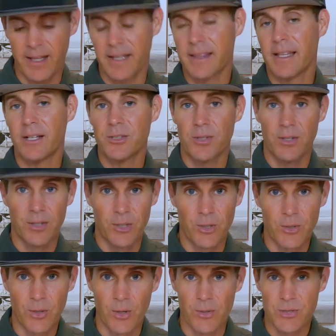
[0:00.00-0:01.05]
Like things are a
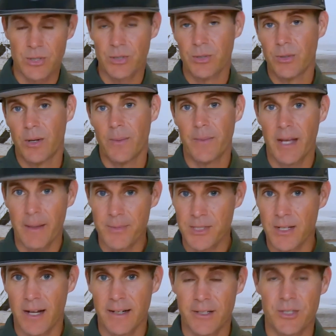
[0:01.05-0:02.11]
little closer to him,
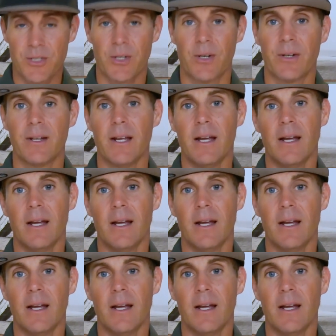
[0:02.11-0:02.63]
hips not as turned.